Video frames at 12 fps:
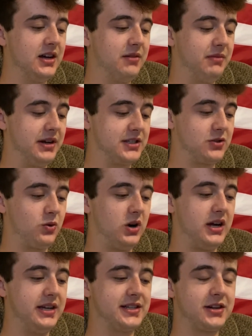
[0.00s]
My
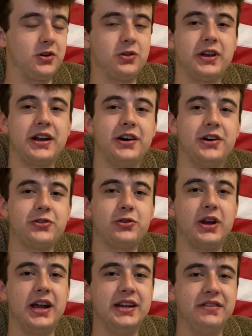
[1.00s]
squat is currently at one hundred
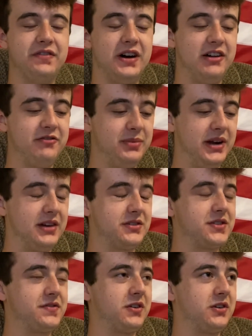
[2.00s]
eighty-five
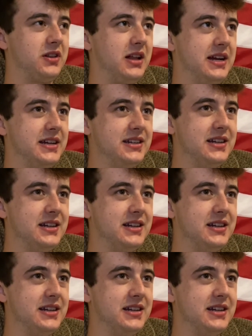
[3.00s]
pounds for like,